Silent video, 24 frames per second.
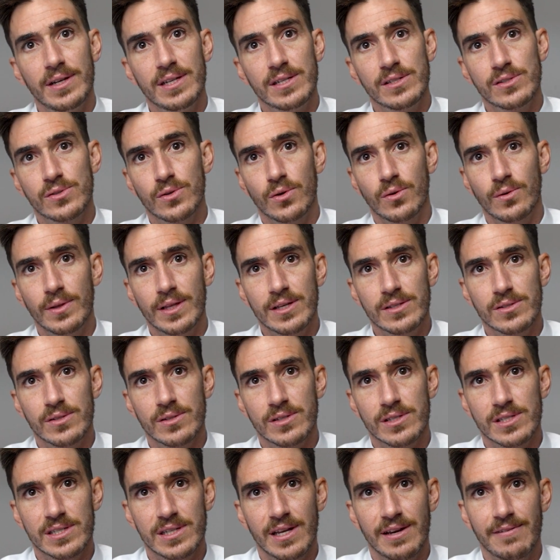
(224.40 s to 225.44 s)
editors, all that sort
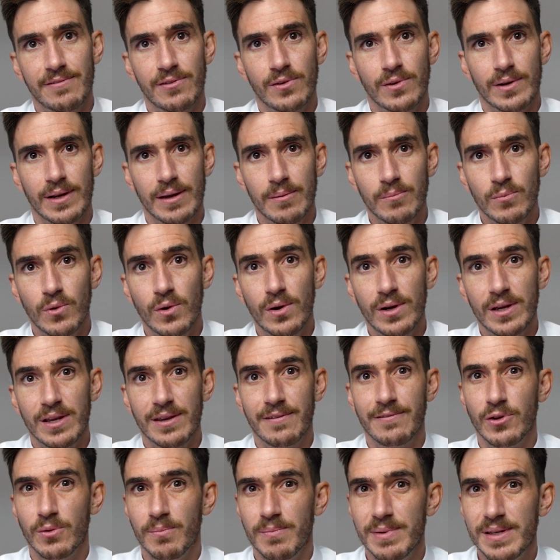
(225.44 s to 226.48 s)
of stuff on Upwork
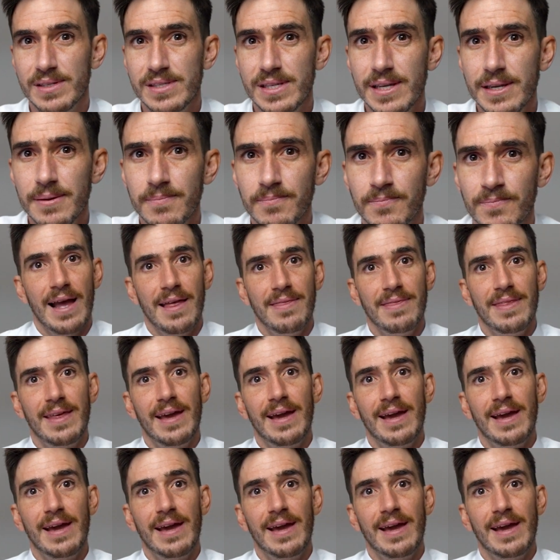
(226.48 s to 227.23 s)
if you're busy. And